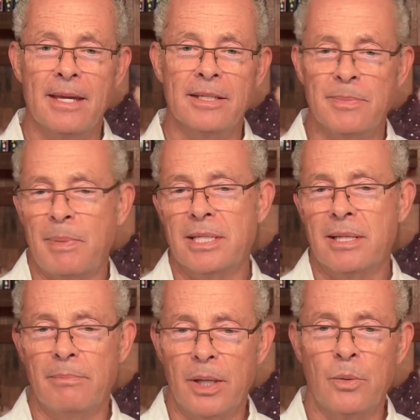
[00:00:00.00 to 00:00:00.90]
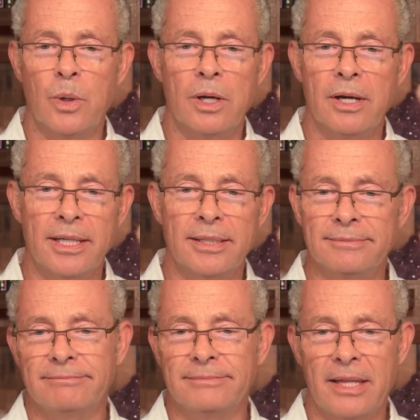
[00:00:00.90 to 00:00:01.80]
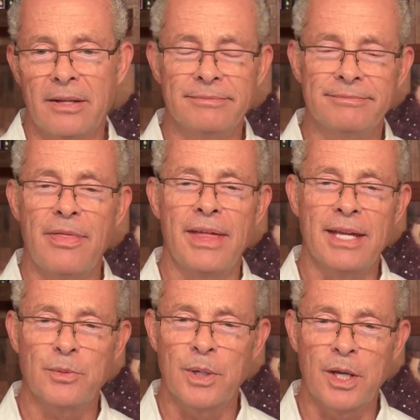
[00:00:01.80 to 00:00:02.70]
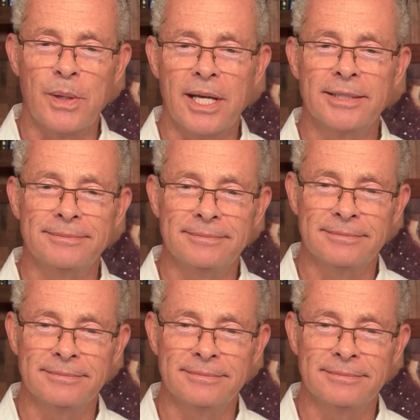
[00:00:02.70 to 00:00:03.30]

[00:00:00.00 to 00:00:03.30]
just based on blood work and other things we're doing.